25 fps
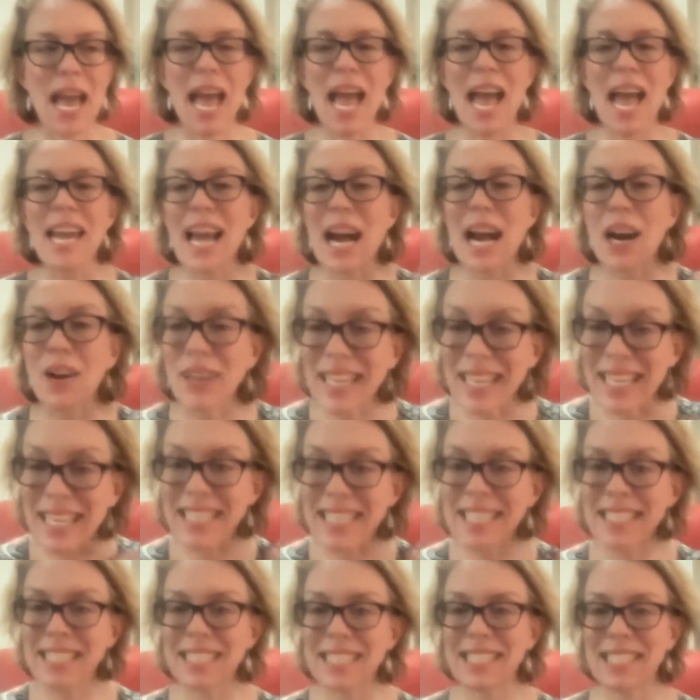And our
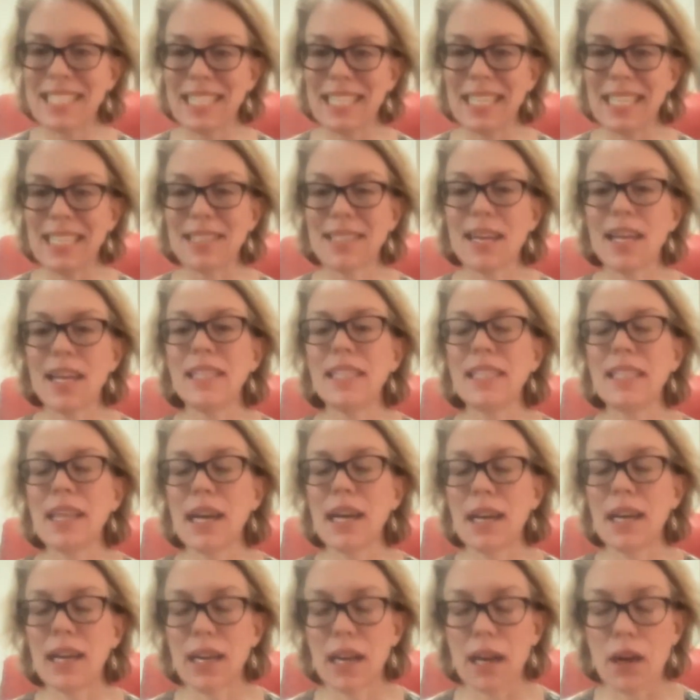instincts
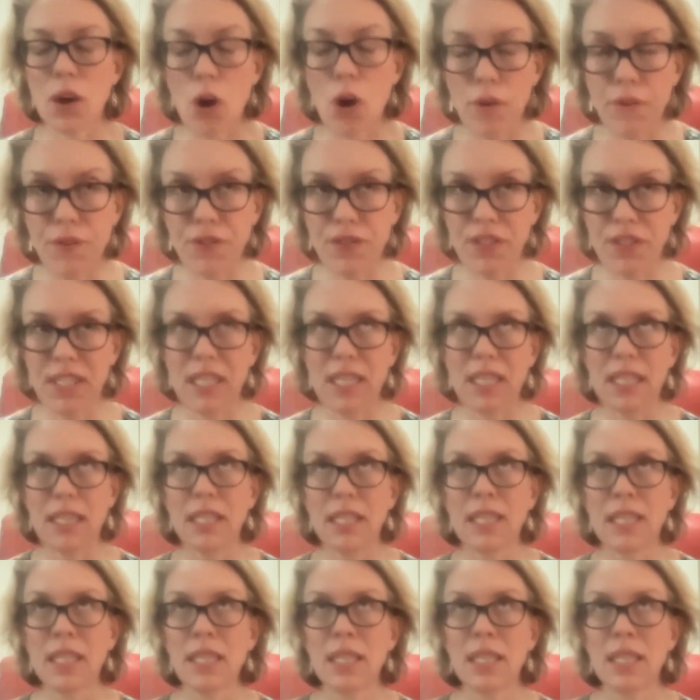often